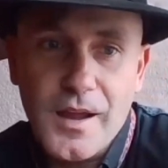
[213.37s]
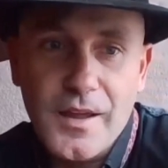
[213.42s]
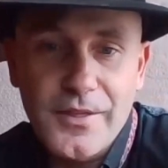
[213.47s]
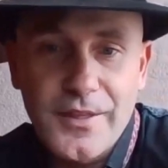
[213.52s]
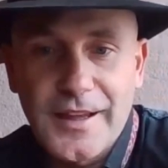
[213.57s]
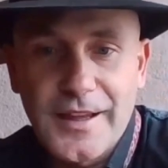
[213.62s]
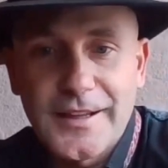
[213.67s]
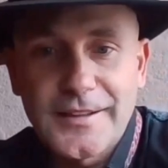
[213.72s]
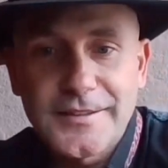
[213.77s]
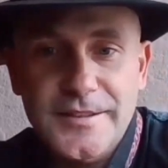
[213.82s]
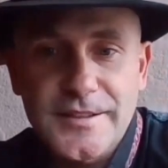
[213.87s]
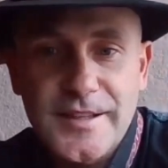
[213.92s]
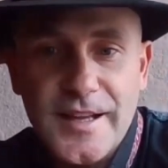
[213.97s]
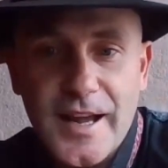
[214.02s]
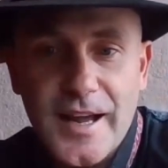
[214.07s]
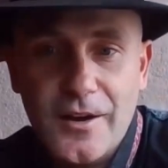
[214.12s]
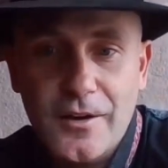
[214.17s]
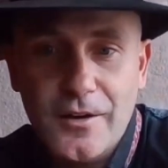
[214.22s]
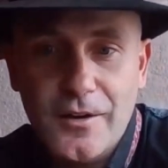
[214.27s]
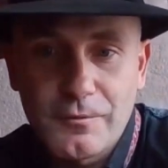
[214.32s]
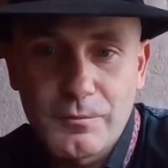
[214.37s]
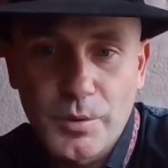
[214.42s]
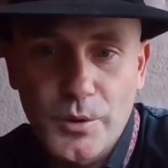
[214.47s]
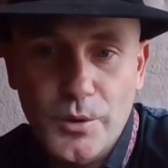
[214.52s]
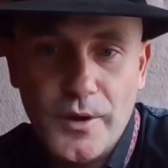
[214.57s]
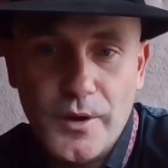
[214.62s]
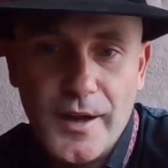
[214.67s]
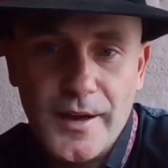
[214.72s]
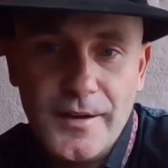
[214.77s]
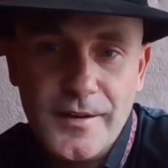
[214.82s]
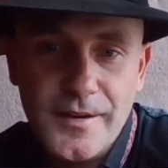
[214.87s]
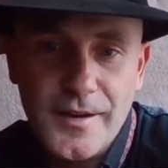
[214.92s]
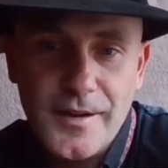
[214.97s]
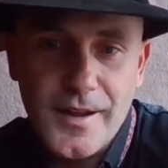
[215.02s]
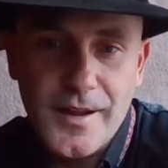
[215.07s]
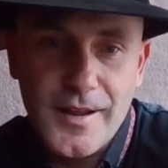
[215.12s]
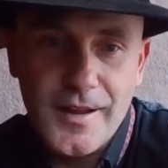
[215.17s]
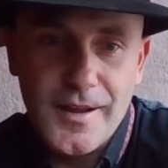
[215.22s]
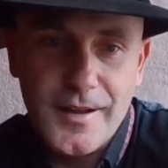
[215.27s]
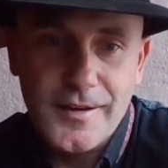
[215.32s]
the ins and outs of bull riding.
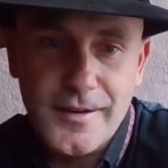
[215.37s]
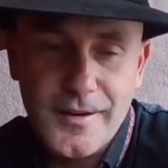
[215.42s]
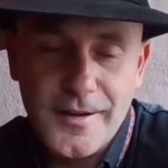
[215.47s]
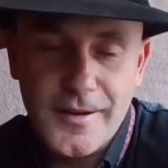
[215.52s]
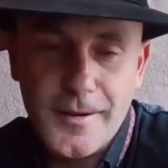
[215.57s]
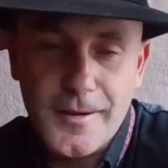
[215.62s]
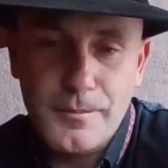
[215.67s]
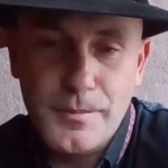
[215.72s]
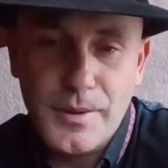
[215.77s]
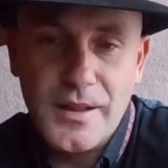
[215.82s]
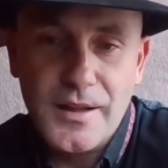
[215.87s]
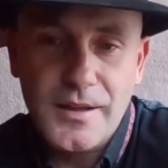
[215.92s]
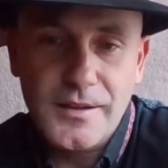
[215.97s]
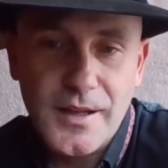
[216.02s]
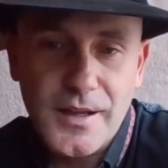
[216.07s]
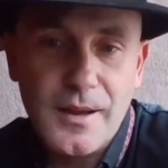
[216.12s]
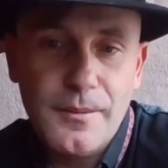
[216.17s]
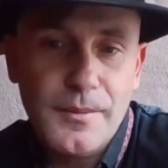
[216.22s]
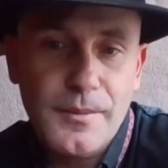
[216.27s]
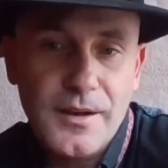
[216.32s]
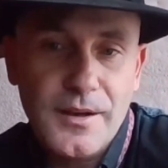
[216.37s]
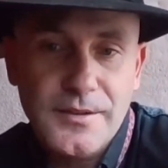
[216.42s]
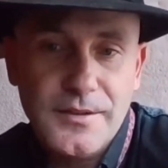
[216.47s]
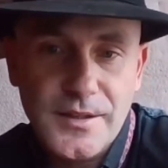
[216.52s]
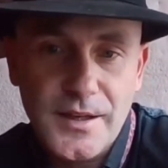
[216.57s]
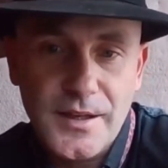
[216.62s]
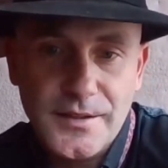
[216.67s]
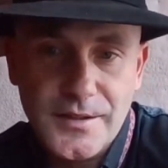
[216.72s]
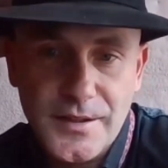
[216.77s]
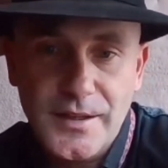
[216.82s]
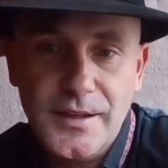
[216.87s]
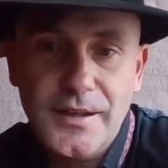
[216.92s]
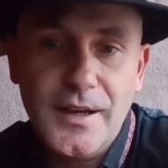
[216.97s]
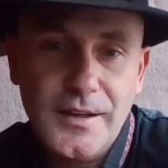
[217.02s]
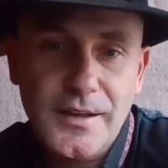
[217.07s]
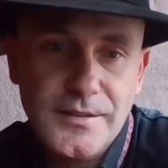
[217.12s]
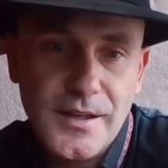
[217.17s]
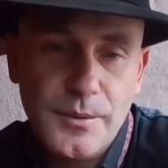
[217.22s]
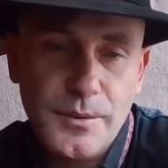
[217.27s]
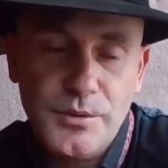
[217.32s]
And by the time I was 18,
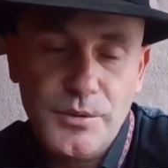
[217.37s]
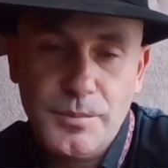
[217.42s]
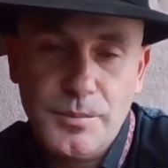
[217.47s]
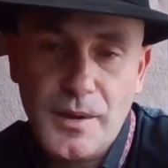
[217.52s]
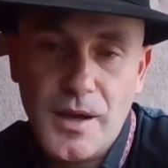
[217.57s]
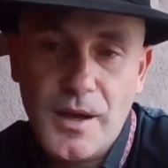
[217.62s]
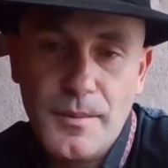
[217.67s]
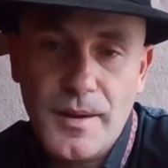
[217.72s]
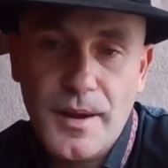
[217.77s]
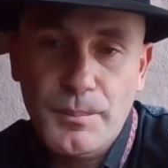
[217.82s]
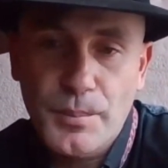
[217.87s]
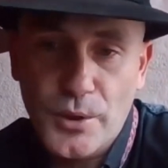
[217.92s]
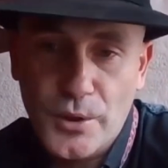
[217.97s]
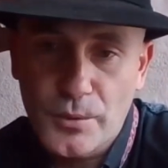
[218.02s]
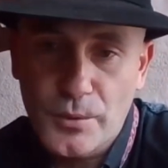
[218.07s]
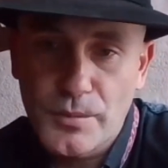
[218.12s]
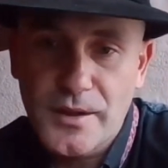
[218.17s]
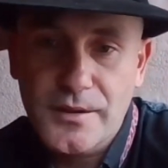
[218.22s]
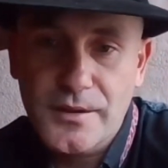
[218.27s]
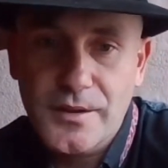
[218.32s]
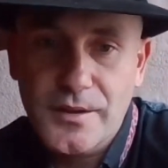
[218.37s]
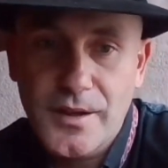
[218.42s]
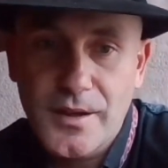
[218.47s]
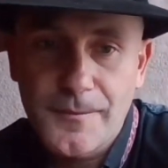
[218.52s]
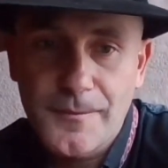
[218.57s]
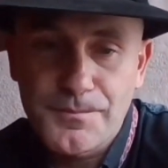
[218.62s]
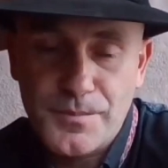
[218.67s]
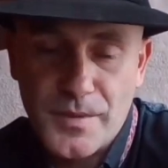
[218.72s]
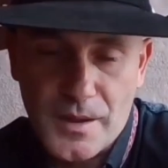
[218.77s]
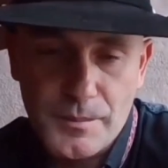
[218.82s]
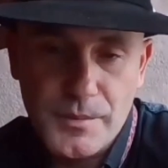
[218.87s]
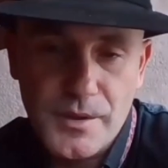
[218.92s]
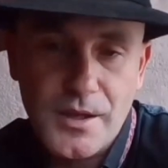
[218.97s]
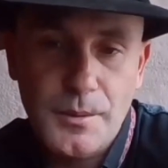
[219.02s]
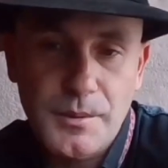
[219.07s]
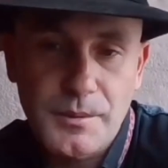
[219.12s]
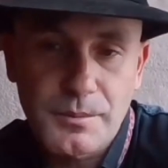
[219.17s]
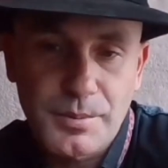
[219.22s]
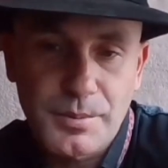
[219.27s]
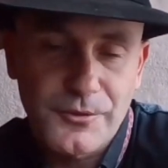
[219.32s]
I was able to buy my permit to
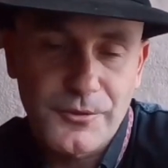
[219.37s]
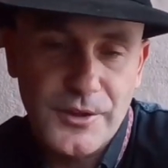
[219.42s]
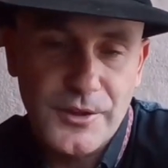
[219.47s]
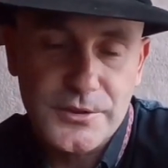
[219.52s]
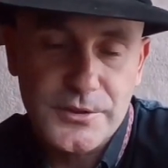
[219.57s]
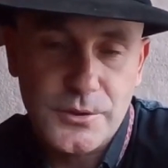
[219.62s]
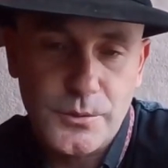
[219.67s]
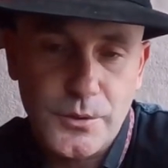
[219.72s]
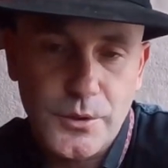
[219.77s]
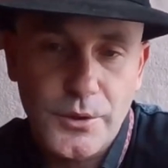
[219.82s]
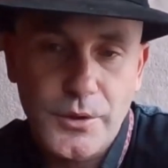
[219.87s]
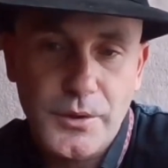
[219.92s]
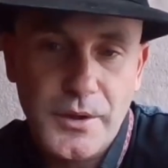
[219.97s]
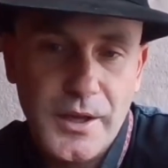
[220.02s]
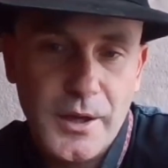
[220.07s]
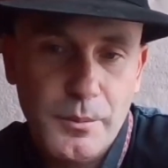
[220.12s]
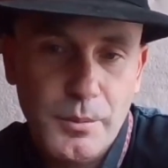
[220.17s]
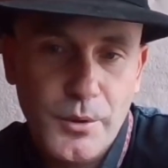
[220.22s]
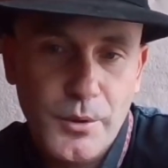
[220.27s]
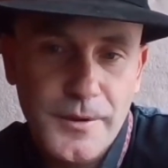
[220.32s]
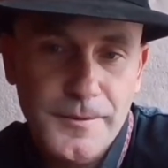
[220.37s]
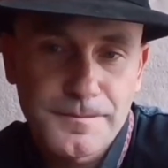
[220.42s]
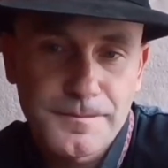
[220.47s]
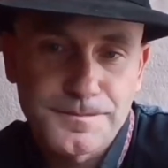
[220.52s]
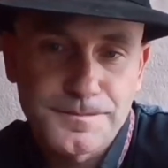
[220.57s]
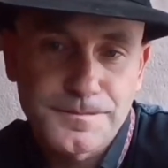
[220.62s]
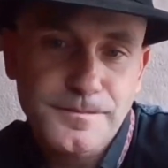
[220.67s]
become a professional rodeo cowboy.